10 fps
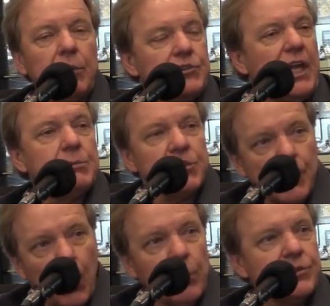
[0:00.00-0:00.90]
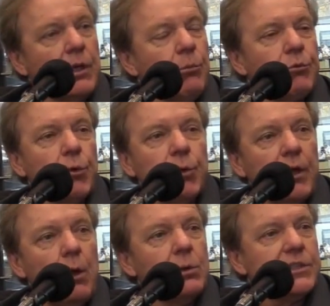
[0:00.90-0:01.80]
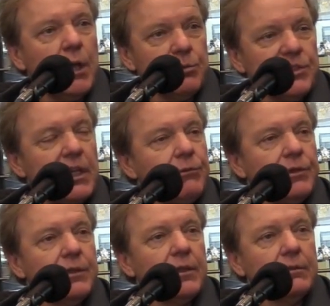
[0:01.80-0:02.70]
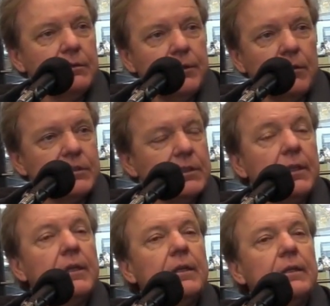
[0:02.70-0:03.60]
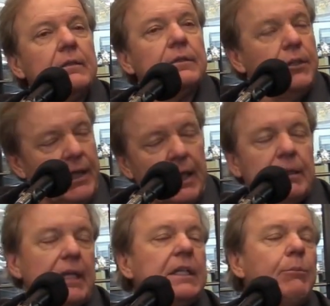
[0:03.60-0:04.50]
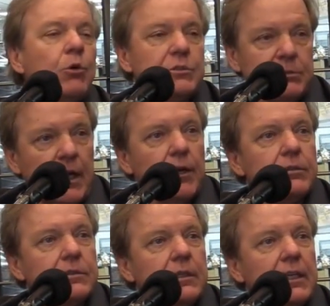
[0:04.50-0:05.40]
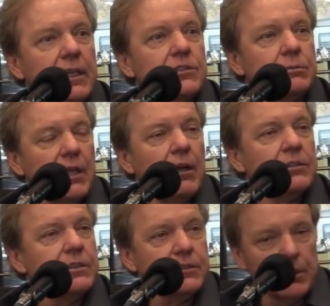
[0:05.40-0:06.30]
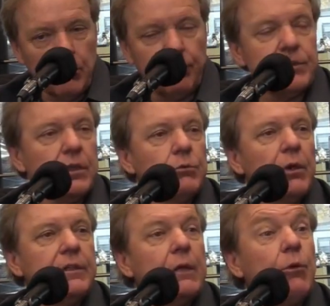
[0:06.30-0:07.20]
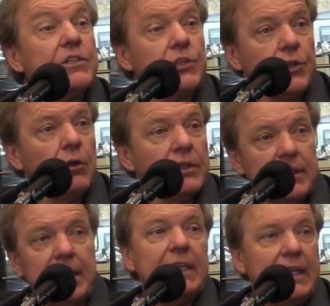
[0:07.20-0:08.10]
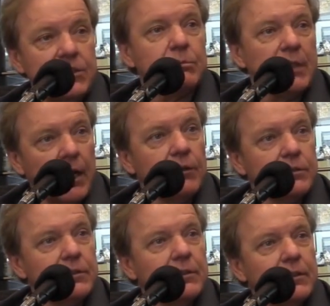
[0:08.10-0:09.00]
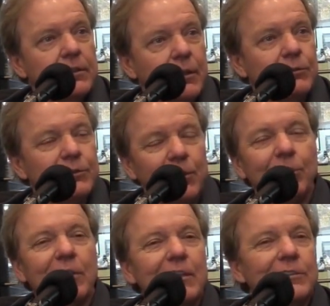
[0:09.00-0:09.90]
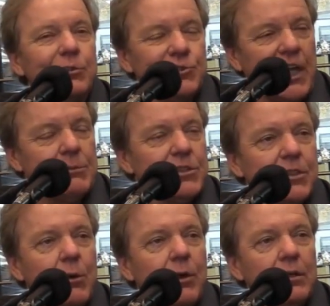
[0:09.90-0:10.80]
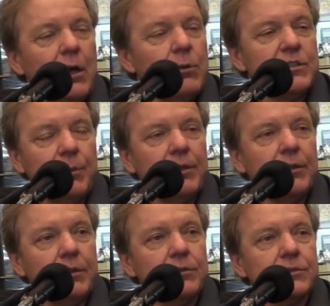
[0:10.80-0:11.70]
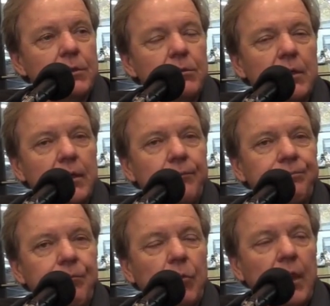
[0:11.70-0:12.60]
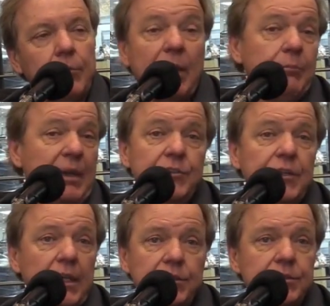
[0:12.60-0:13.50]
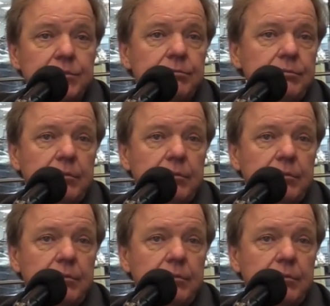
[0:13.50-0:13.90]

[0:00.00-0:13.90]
But James has always come through and always helped Stefan to, he said, get that boy some tires. He needs some tires. If he's going to run that race at Darlington, he needs some tires. So James has always been there. So, and BJ just,